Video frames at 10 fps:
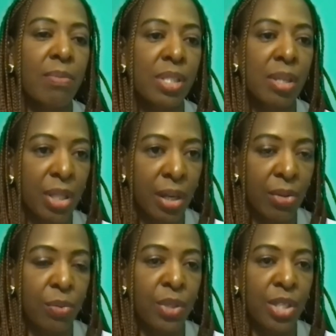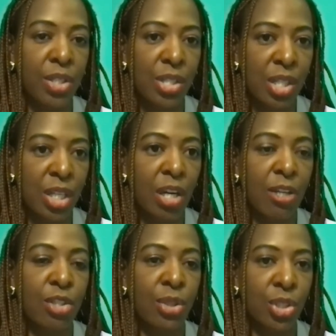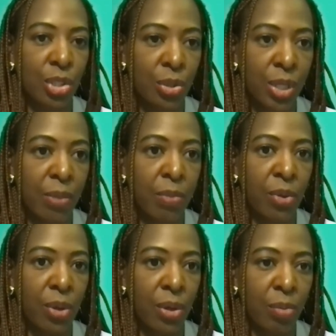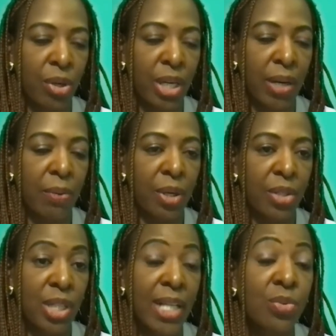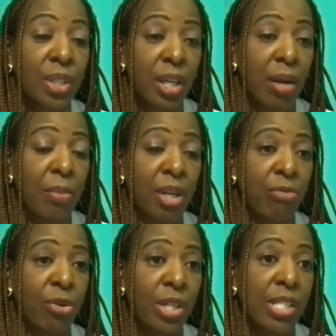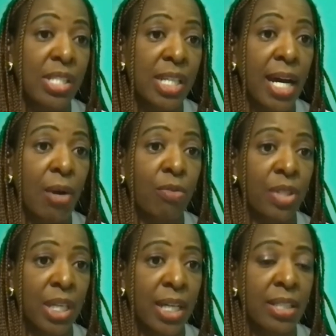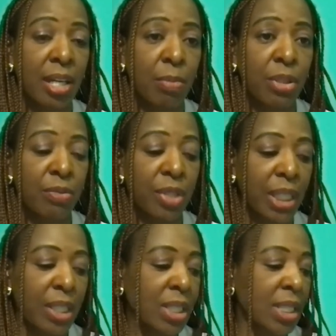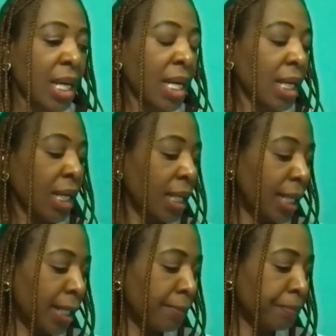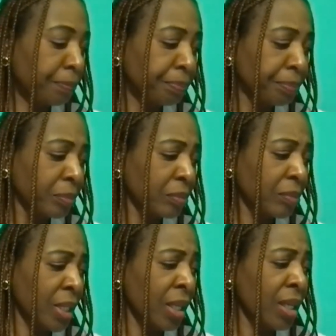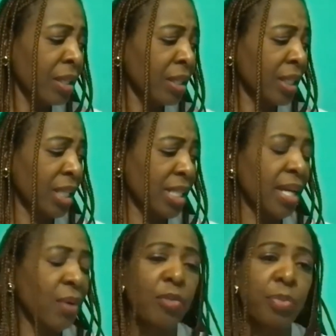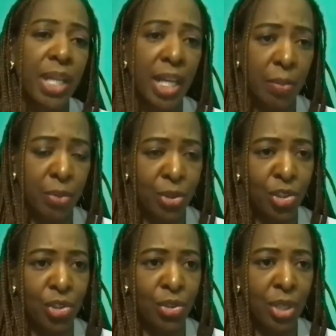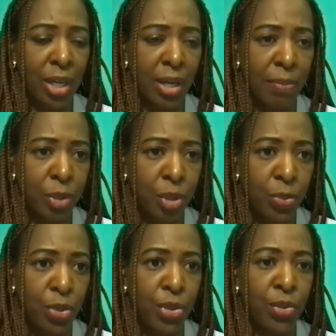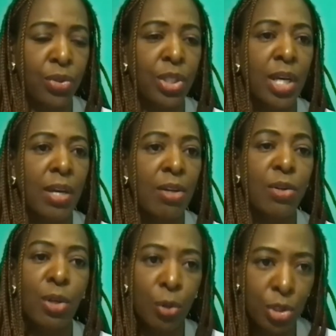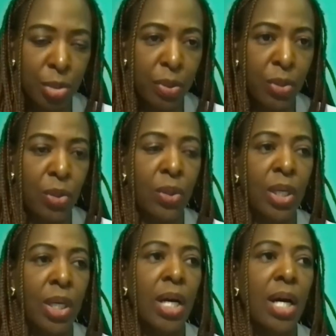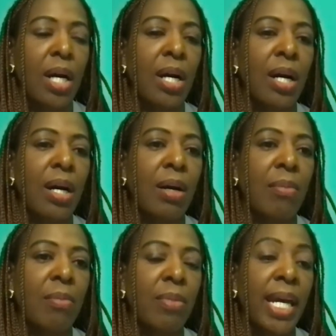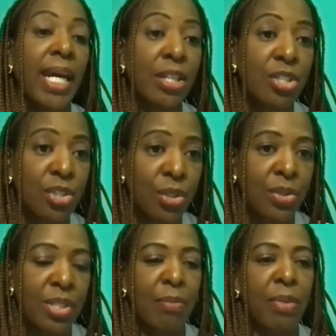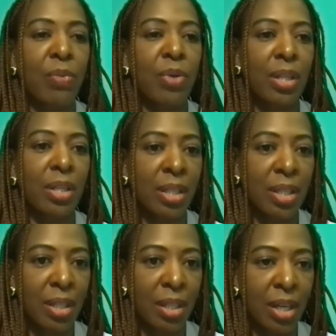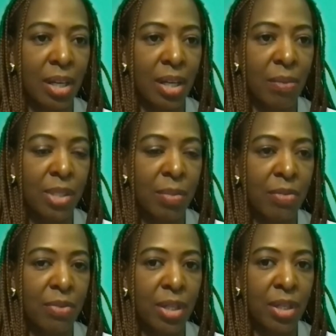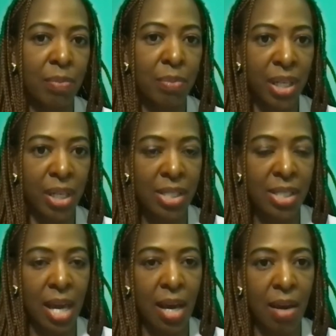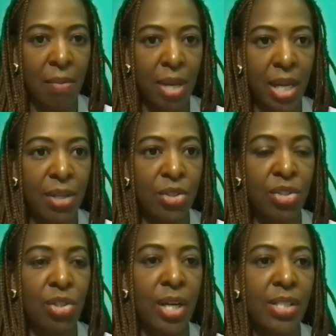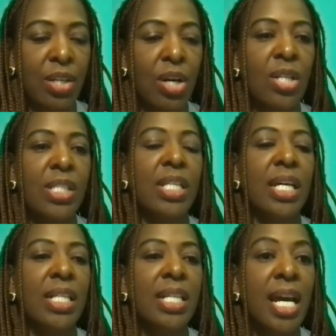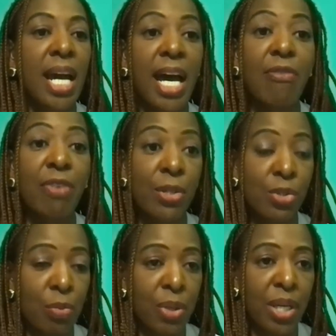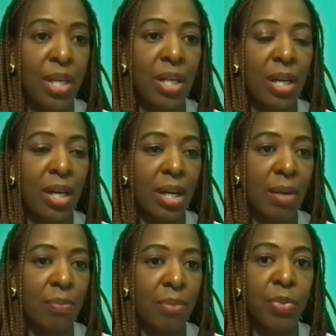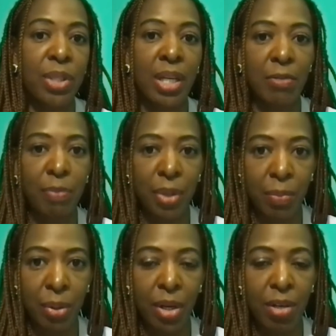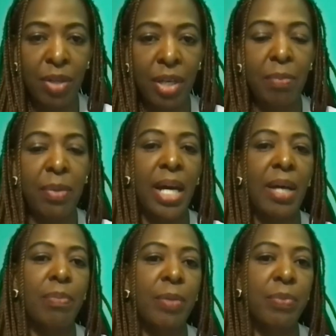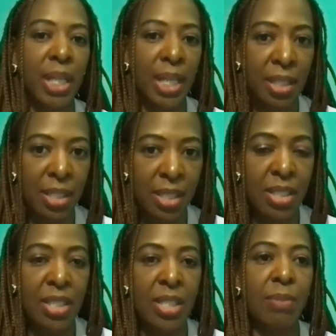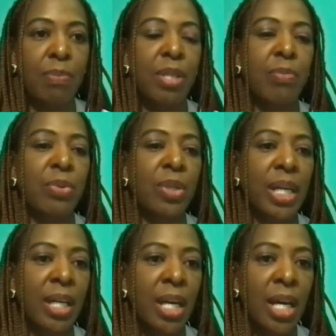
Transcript: some of the other regions in the country to create more networks. So that's really our big focus now over the next couple of years. Another thing is that we've been able to produce notable angels. I mean, some of the biggest angels across the continent have also been people that have been part of ABAN, people like TD, people like